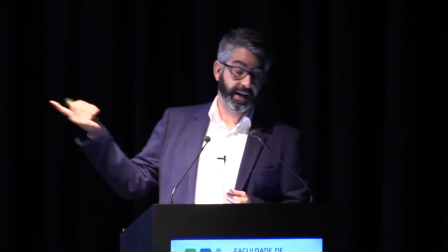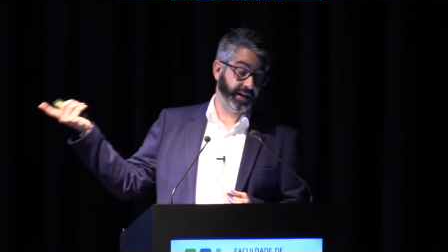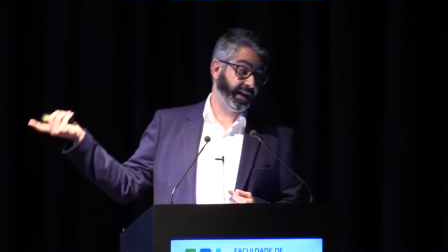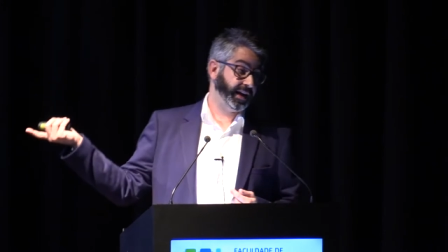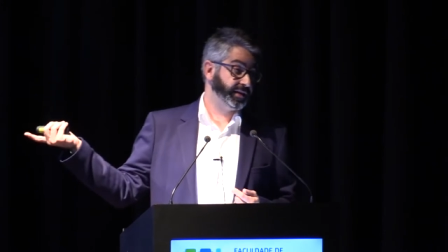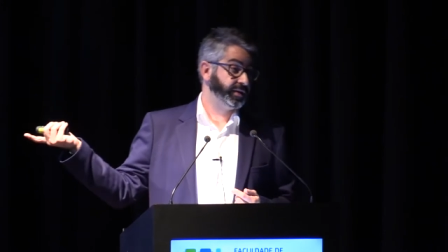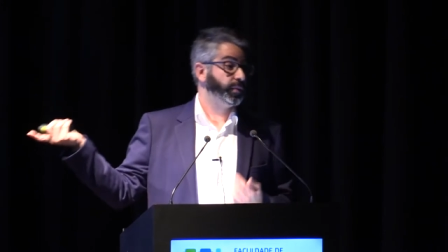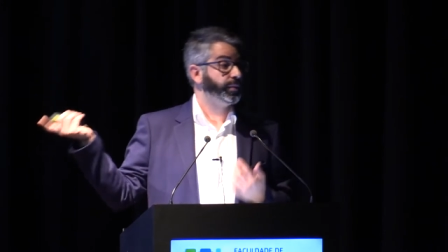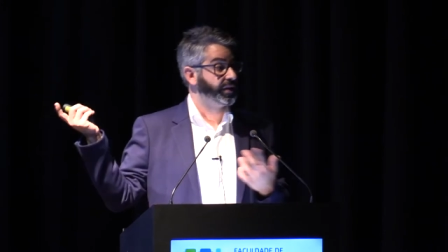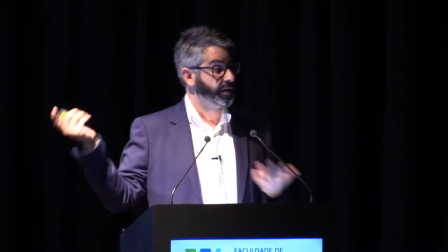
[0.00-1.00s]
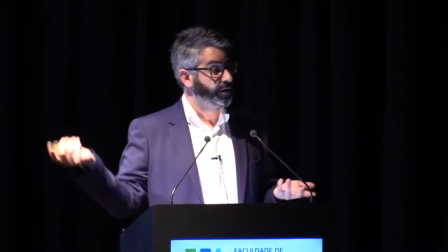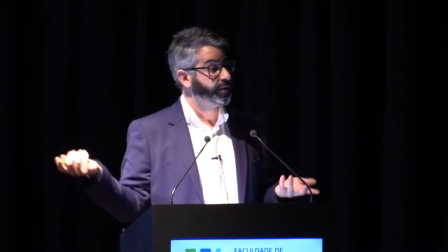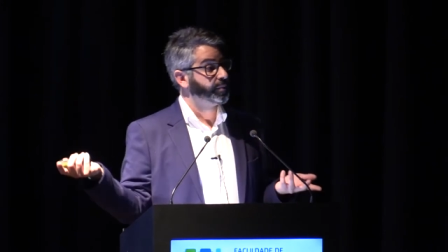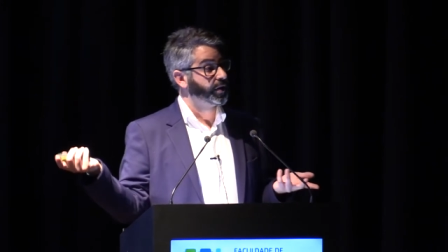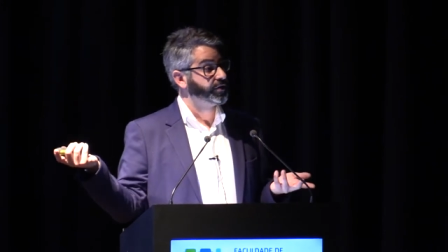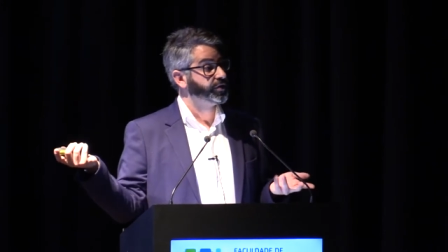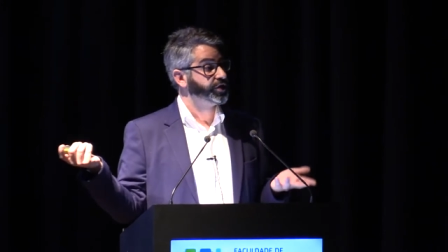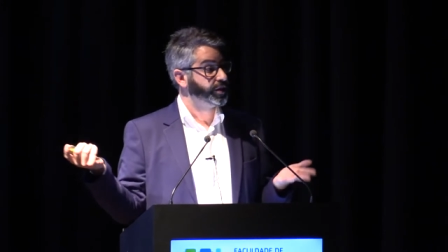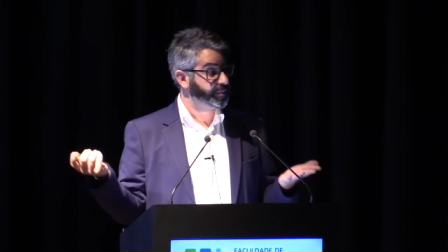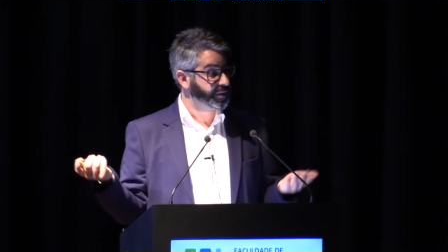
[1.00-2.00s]
And again, with our
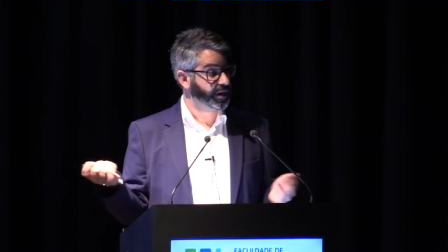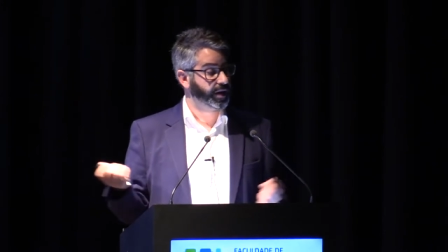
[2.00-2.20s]
partnership